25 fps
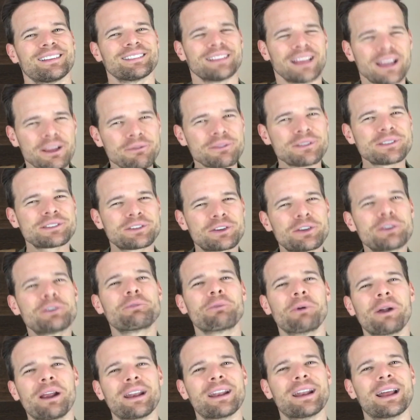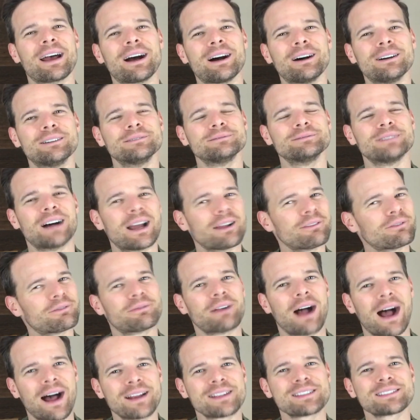Life is good right now. I've
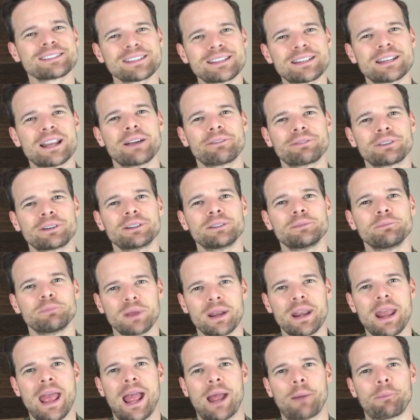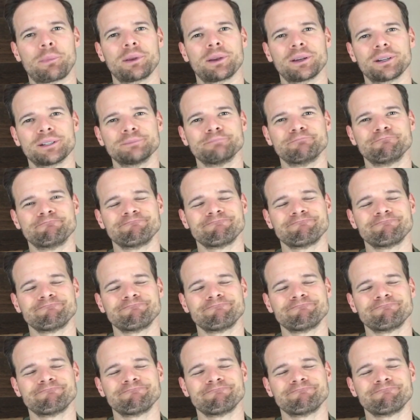honestly never been happier.